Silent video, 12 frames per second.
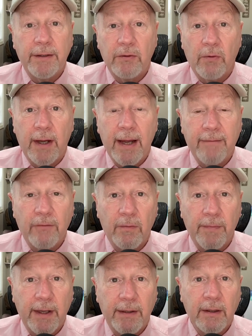Do I have all
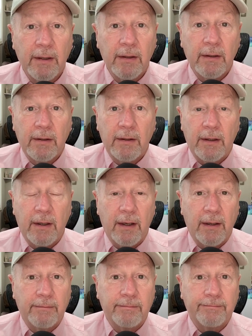my
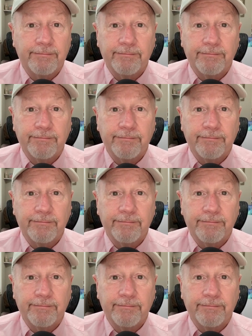um,